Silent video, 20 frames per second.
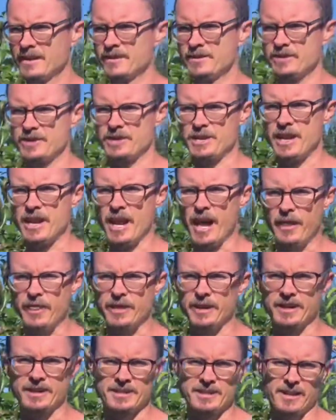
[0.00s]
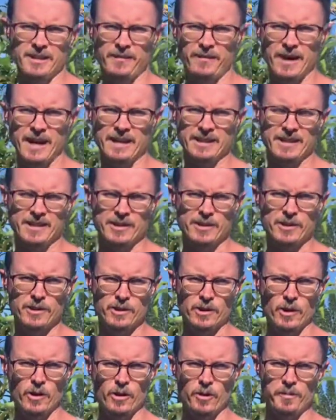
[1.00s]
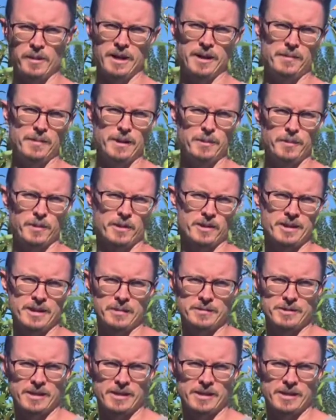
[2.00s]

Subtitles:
just nothing to the fact that so many people seem